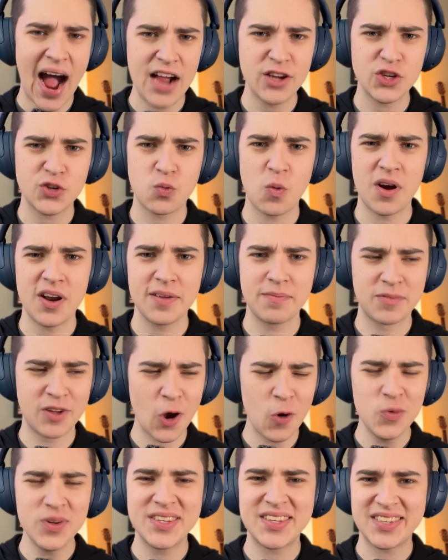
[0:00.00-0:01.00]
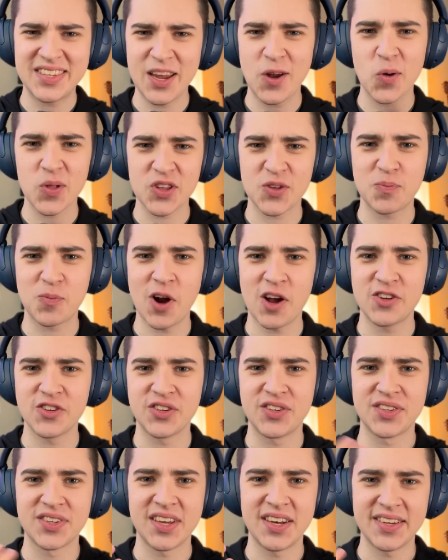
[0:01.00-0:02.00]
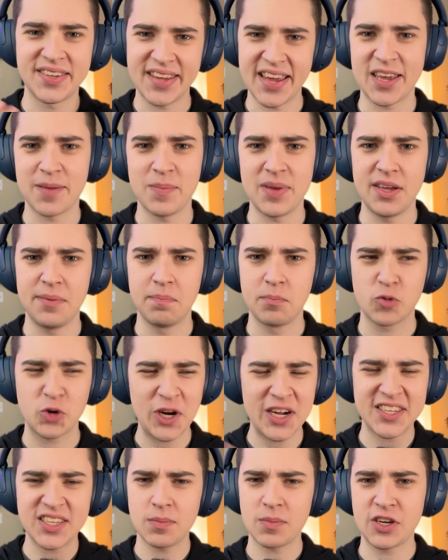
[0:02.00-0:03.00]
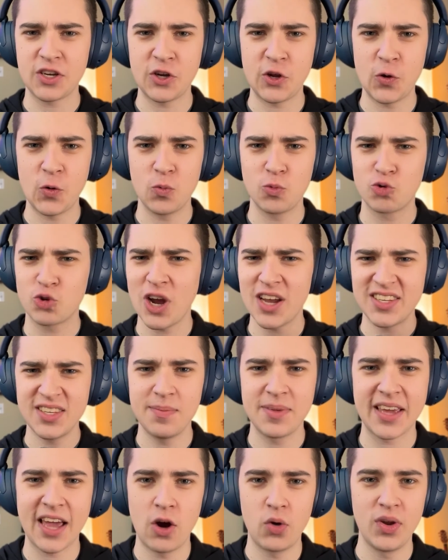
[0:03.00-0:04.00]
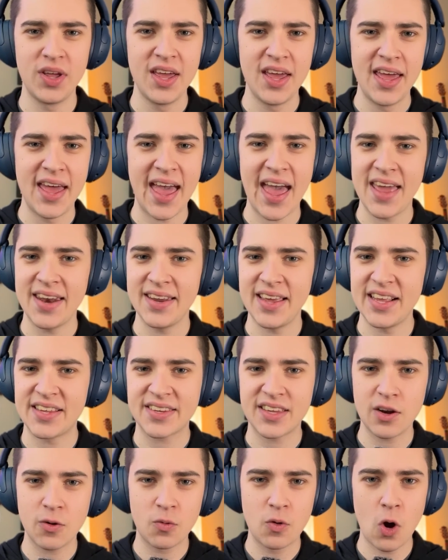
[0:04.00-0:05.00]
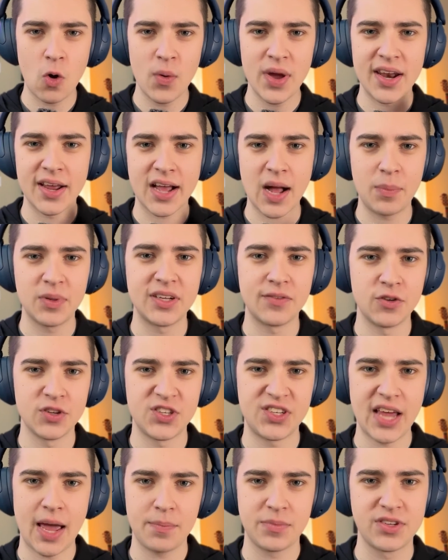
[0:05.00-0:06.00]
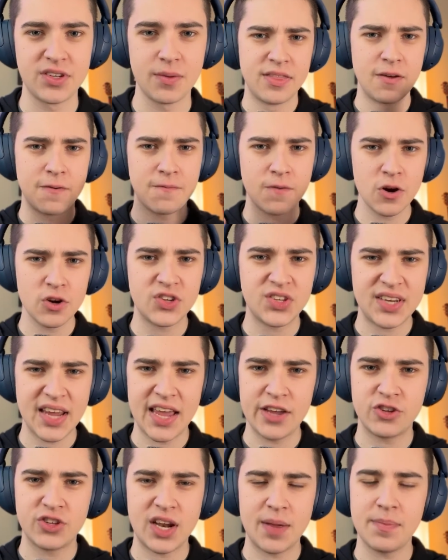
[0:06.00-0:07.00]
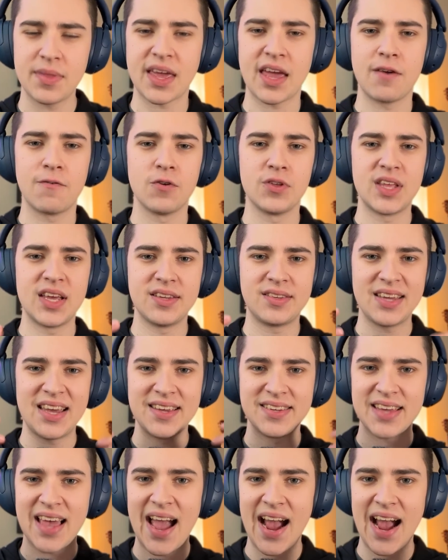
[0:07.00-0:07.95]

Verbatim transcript: I just wanna go and see where this project is gonna take me. Create something new, try something out. And it's gonna go in a couple different steps. The first stage that I'm thinking for this is